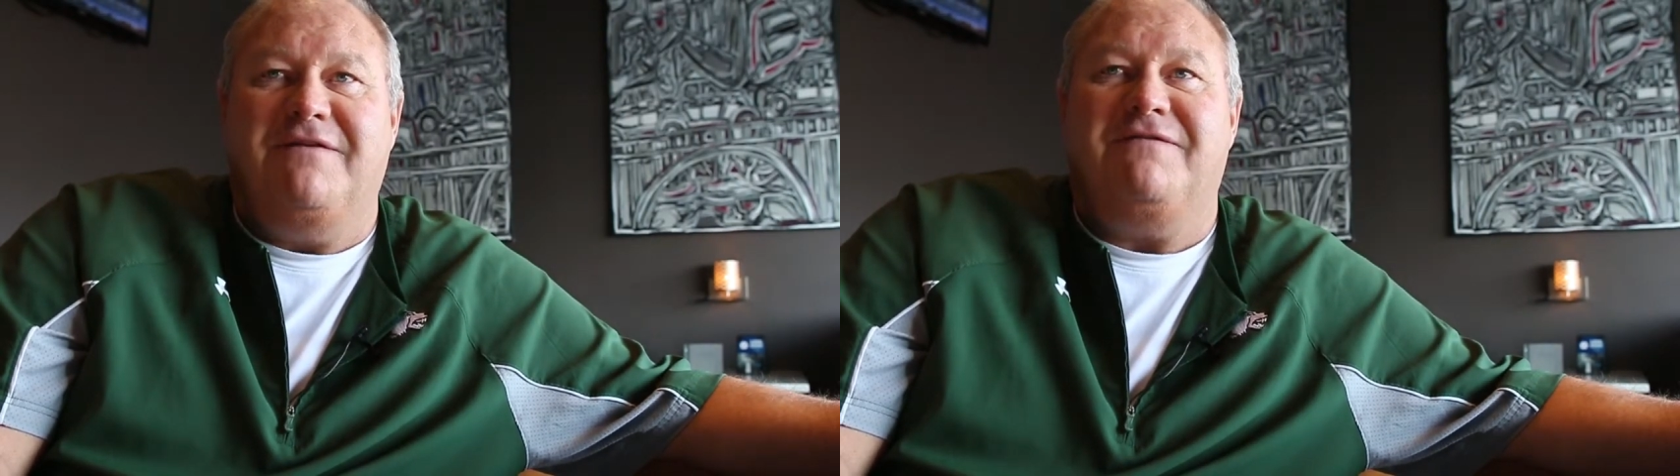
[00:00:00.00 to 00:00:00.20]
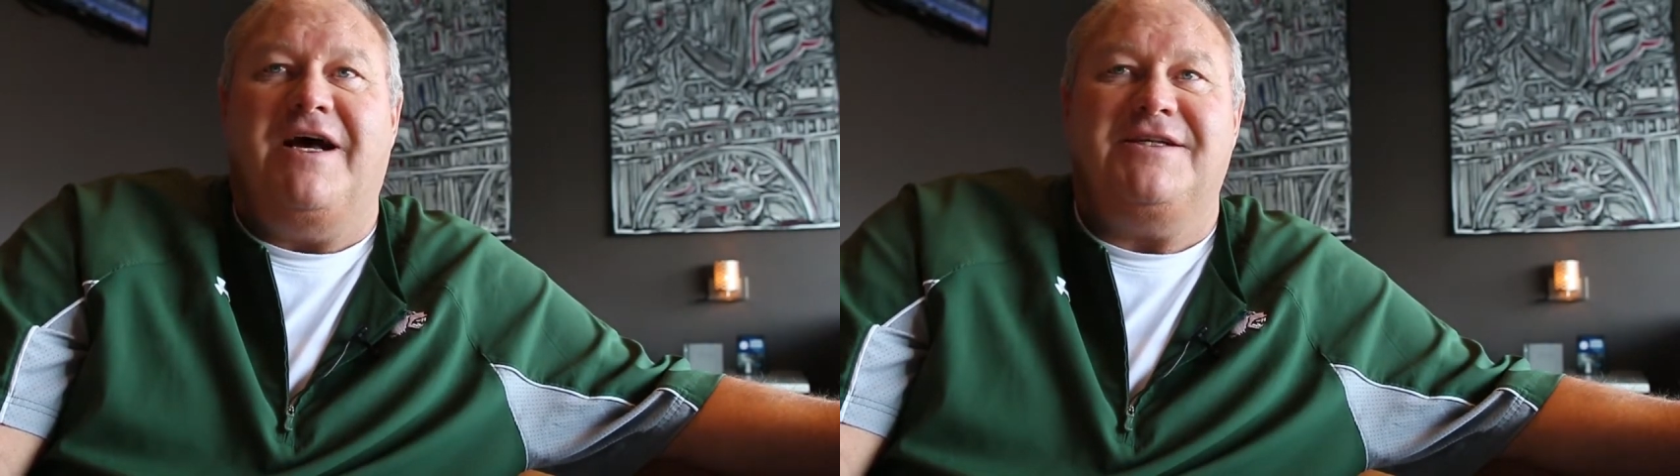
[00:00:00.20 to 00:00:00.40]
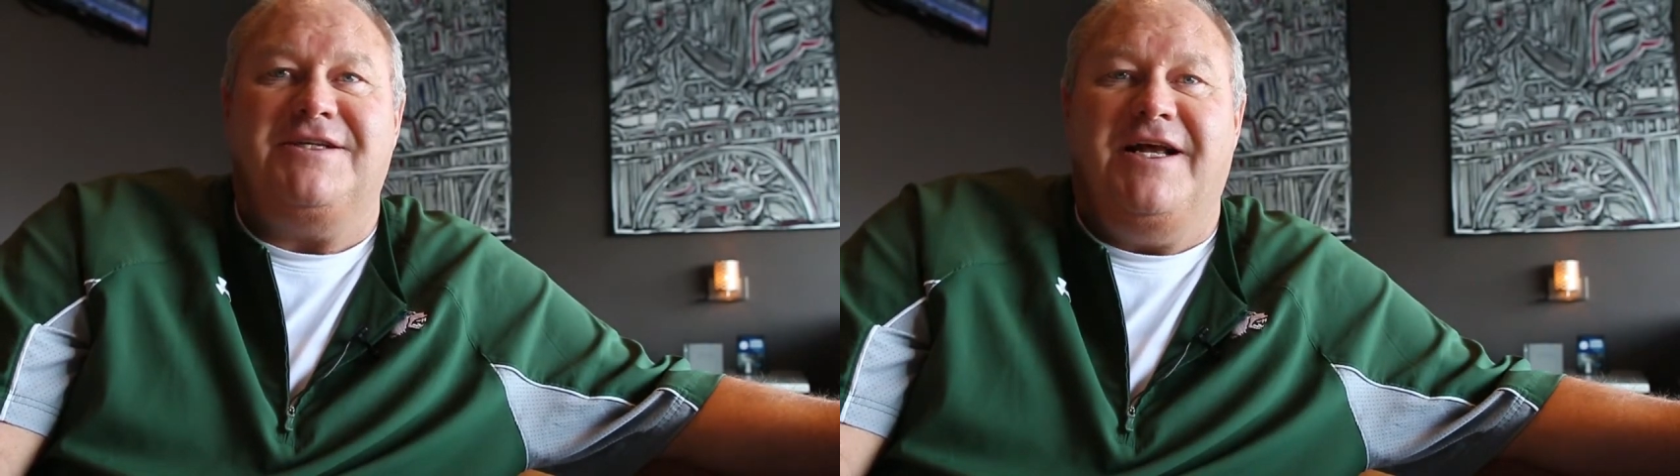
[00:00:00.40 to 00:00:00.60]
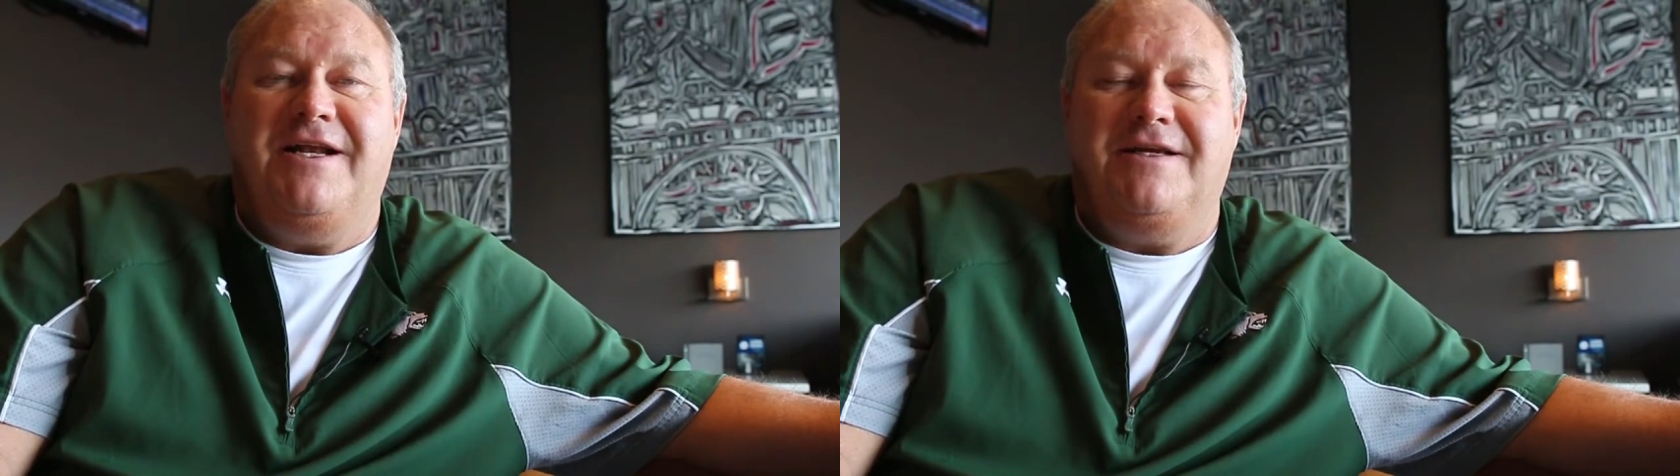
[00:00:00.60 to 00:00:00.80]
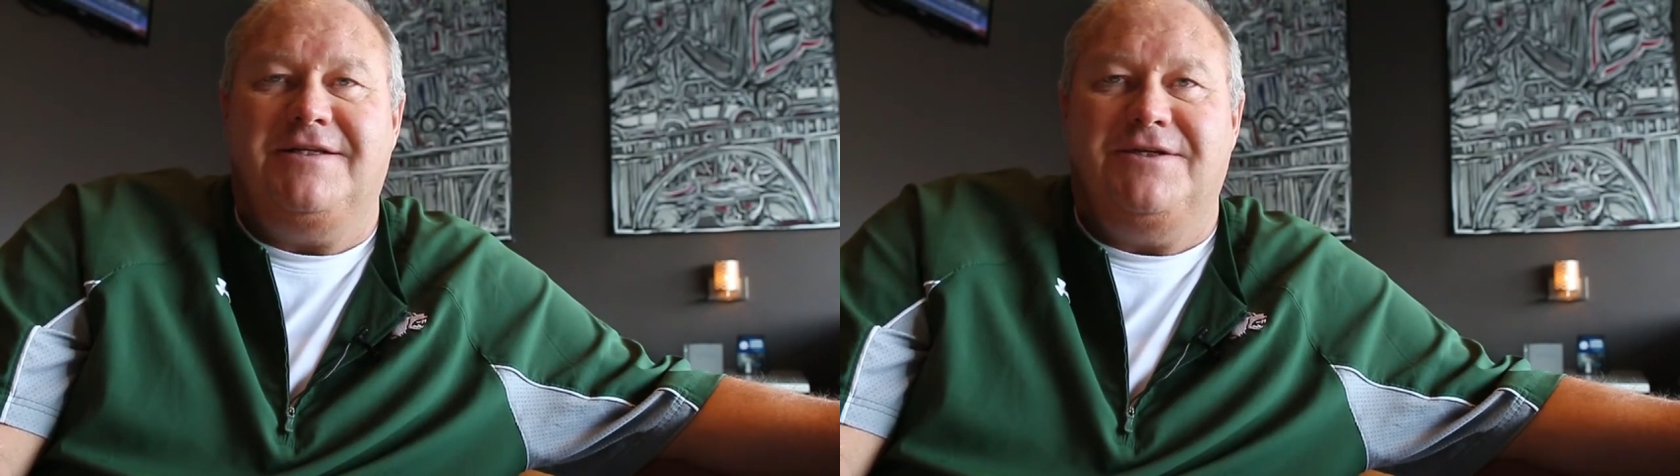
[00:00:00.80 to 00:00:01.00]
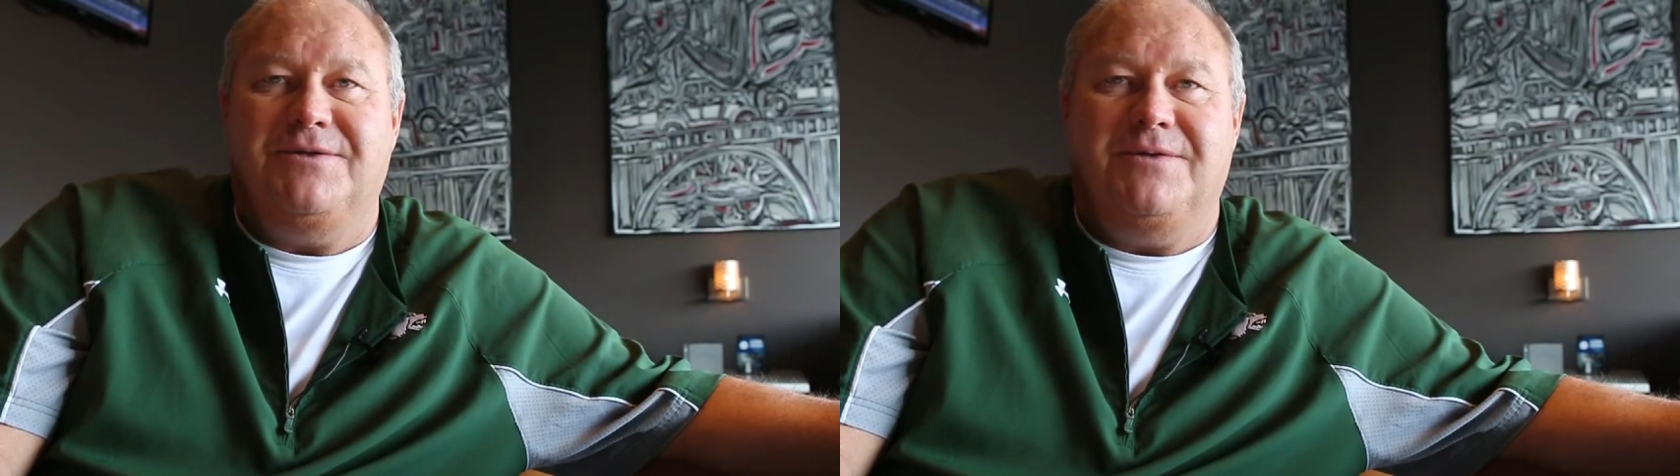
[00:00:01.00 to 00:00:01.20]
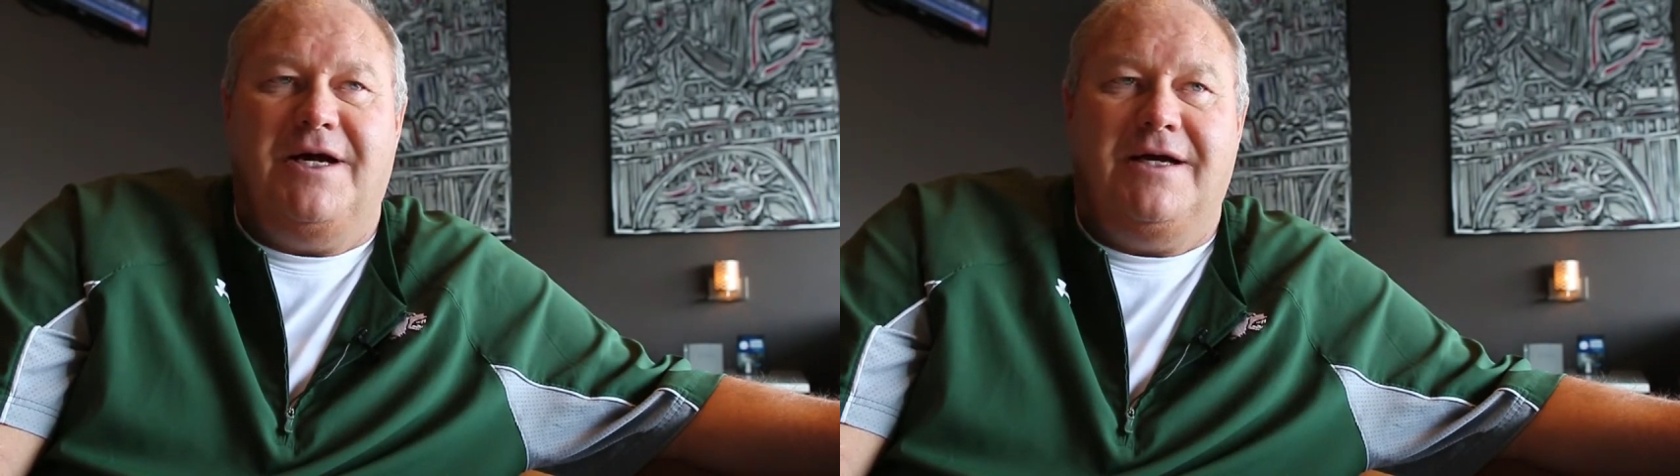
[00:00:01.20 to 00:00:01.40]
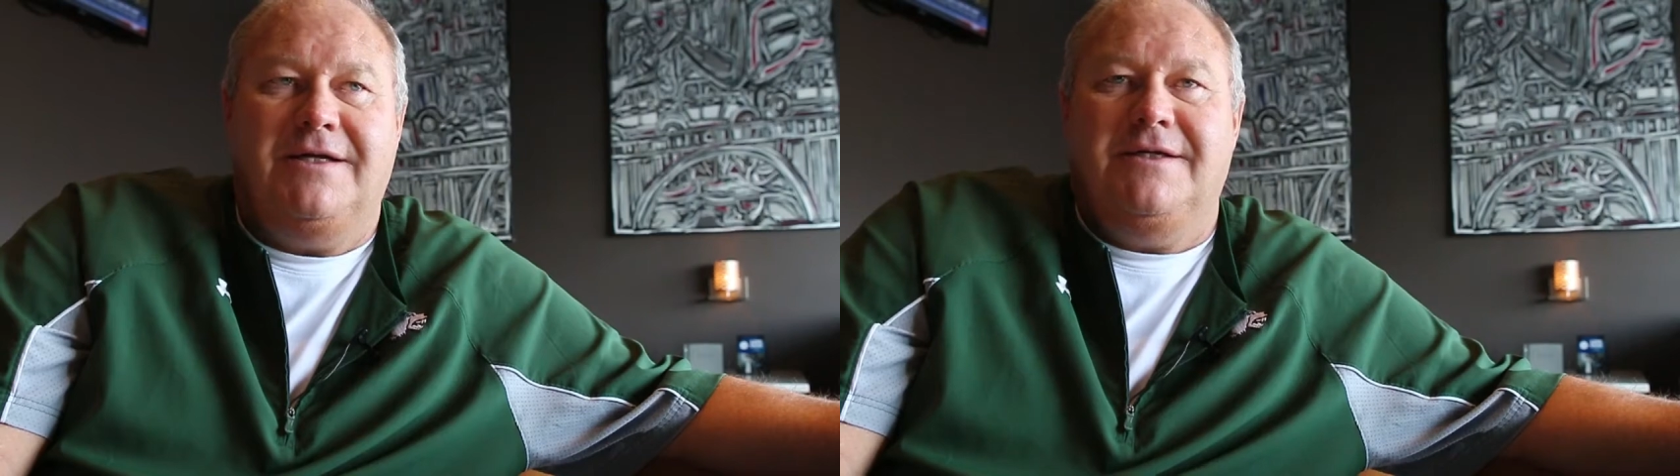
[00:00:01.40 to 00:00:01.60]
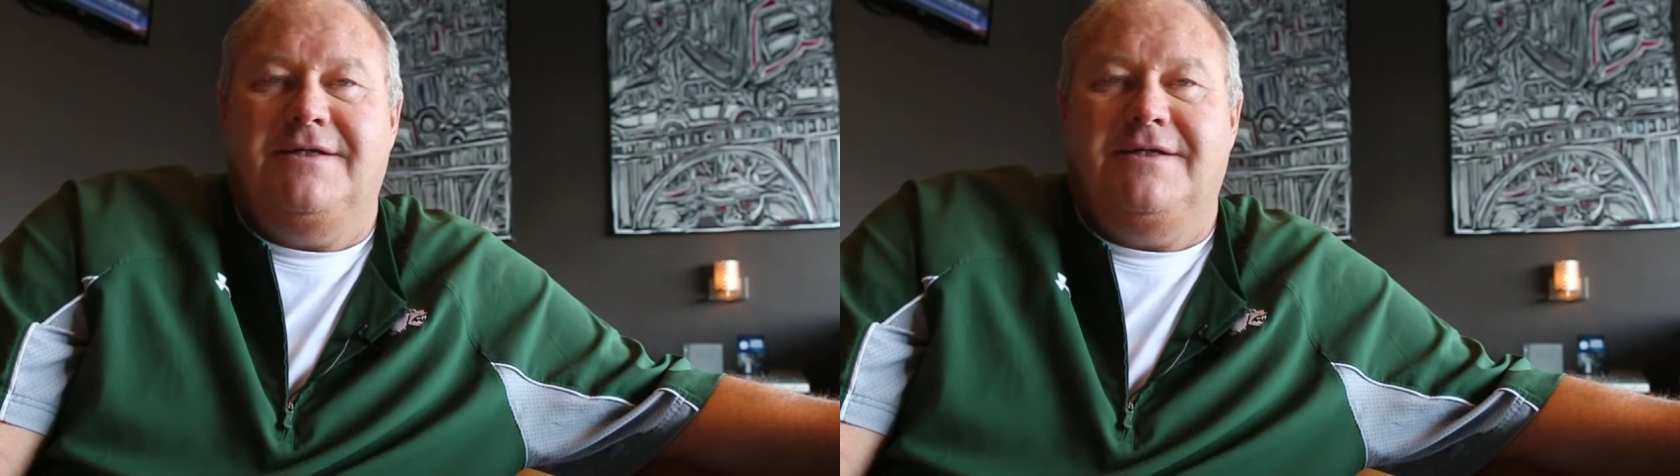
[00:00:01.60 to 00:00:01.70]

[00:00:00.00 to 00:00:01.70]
fascinating to